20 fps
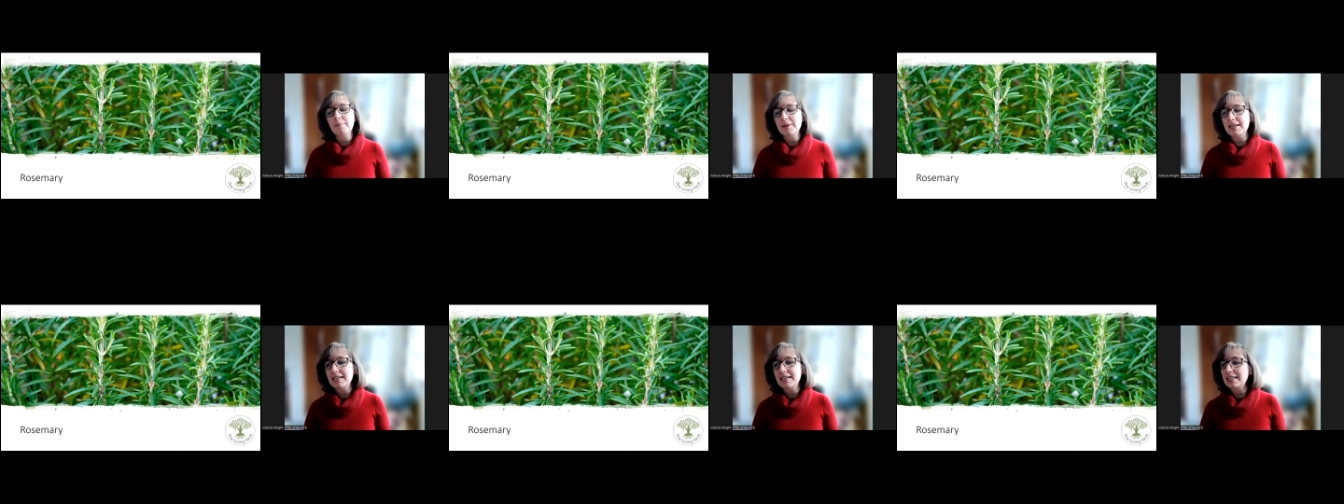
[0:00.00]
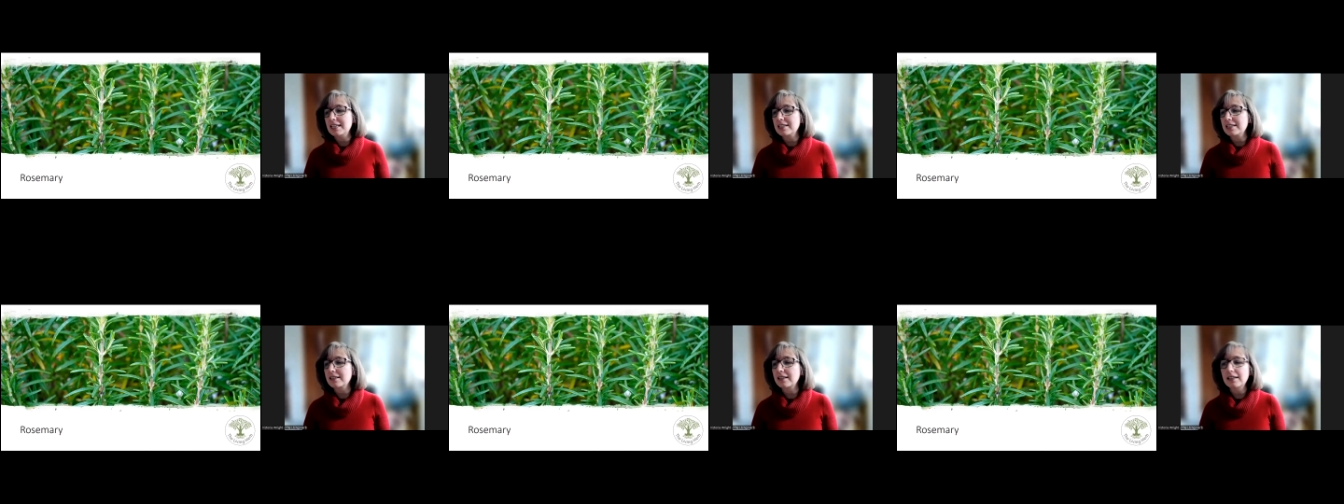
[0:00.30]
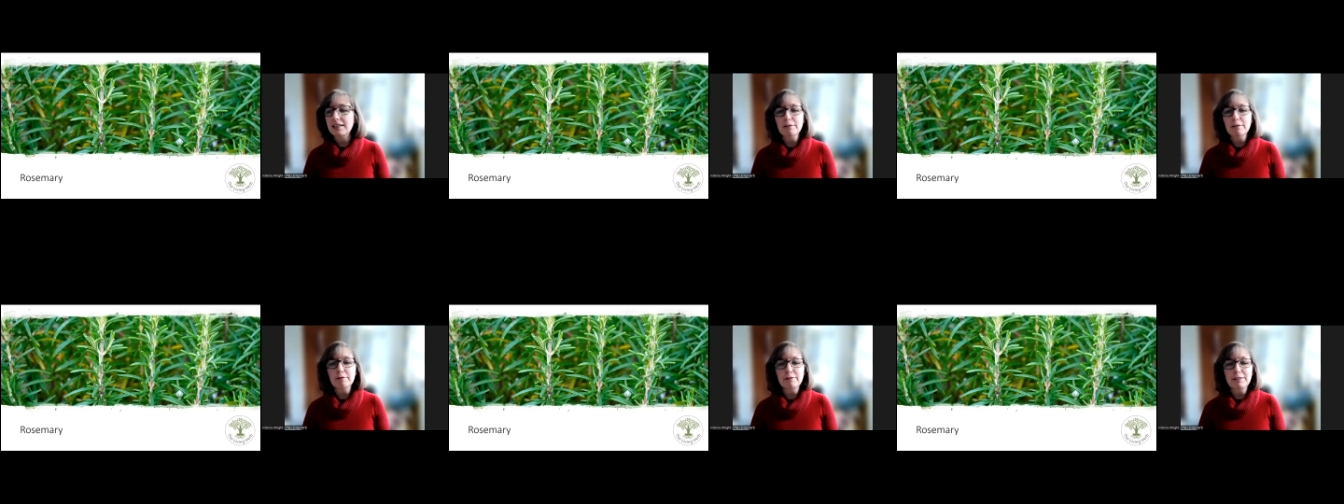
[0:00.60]
is the
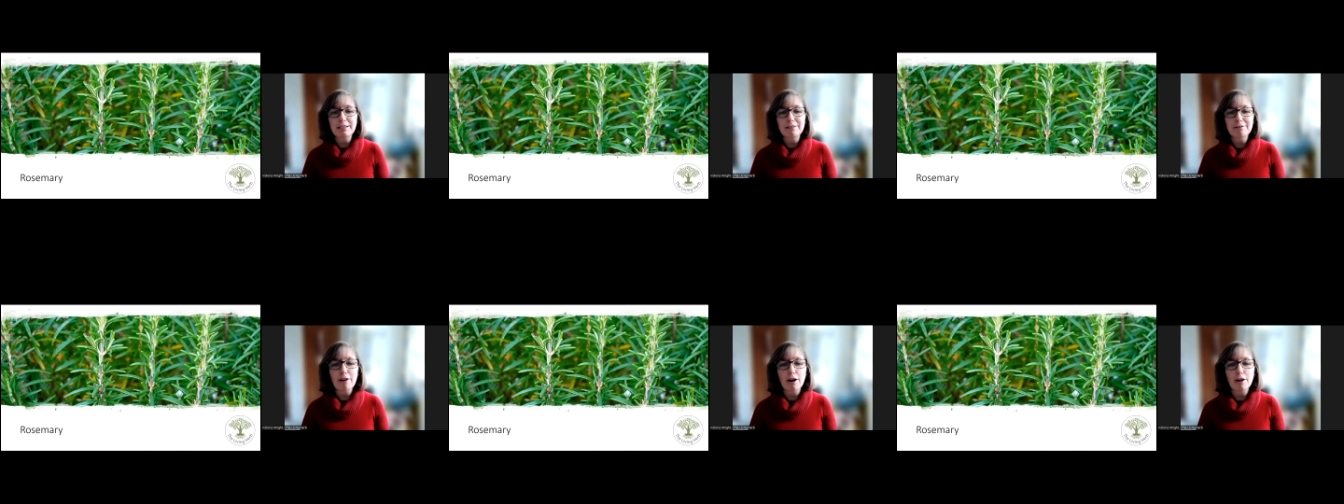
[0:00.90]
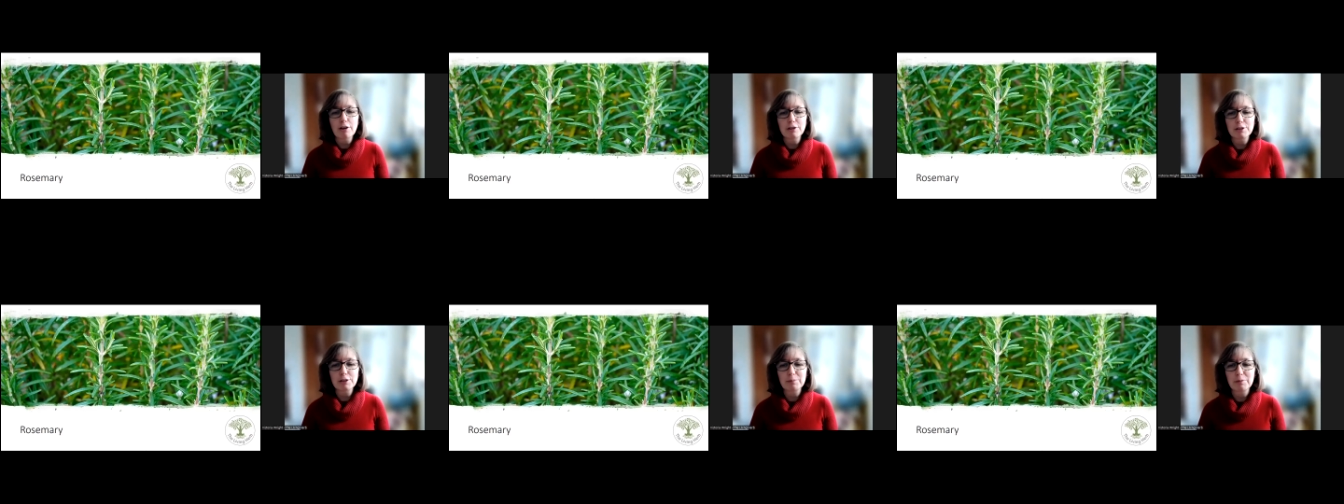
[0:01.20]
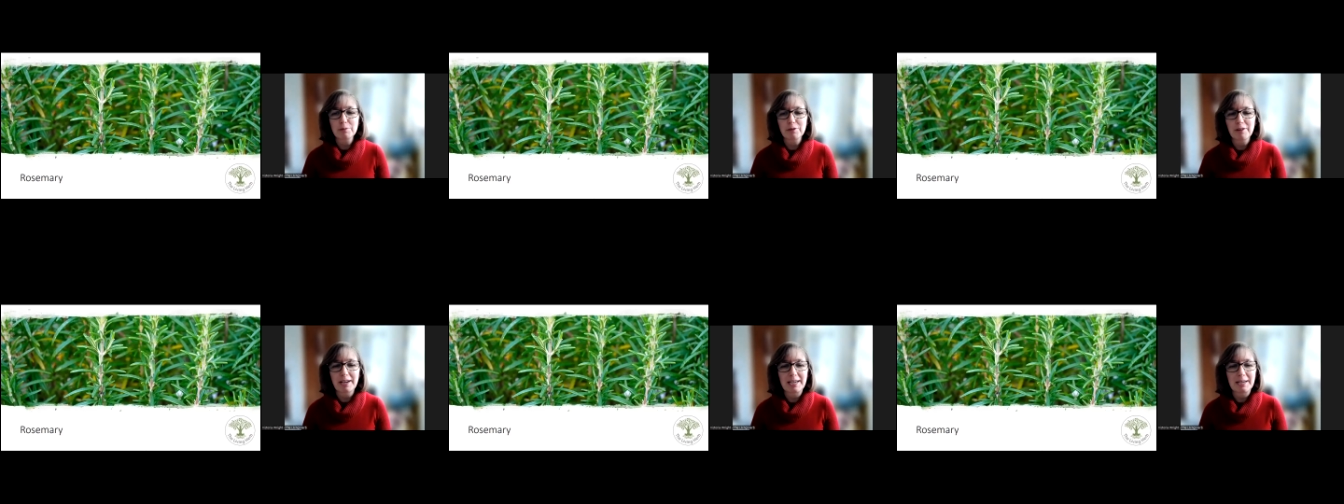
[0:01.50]
lovely
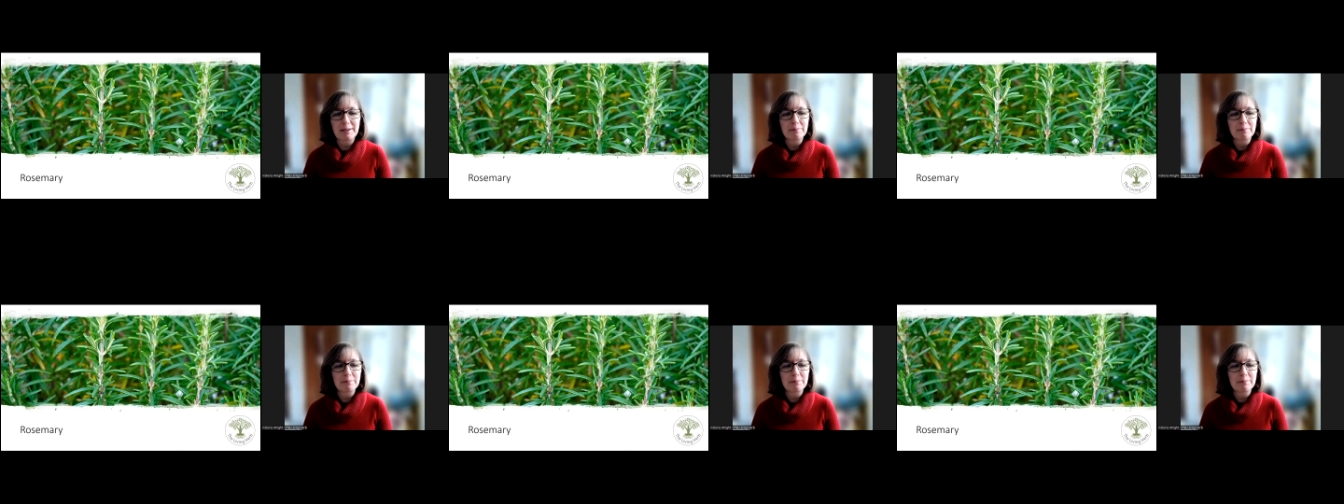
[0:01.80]
rosemary.